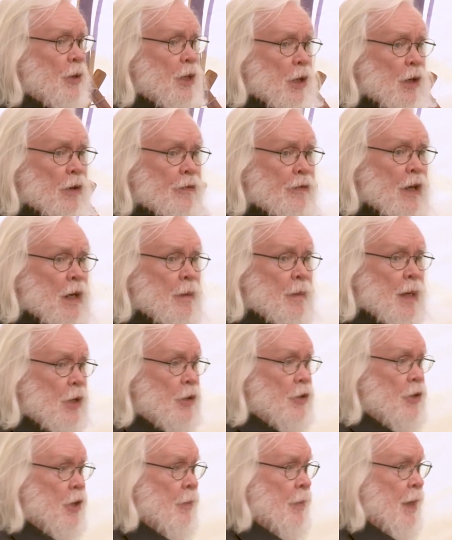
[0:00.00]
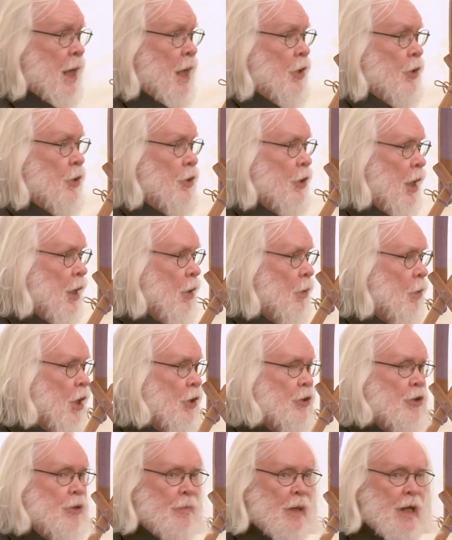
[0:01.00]
we know a fair amount about
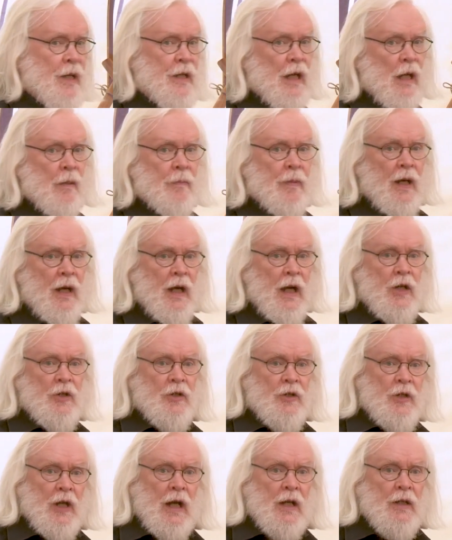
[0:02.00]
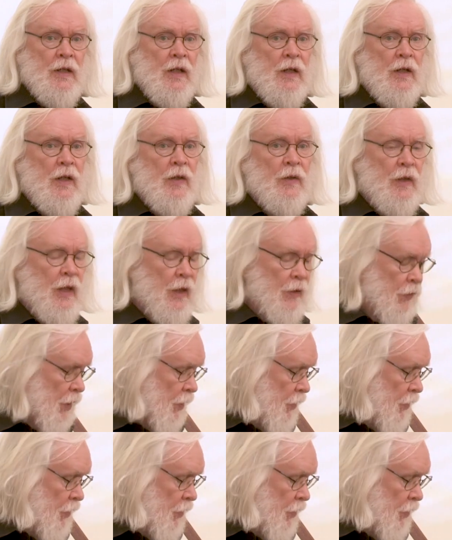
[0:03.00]
what made up Einstein and his kid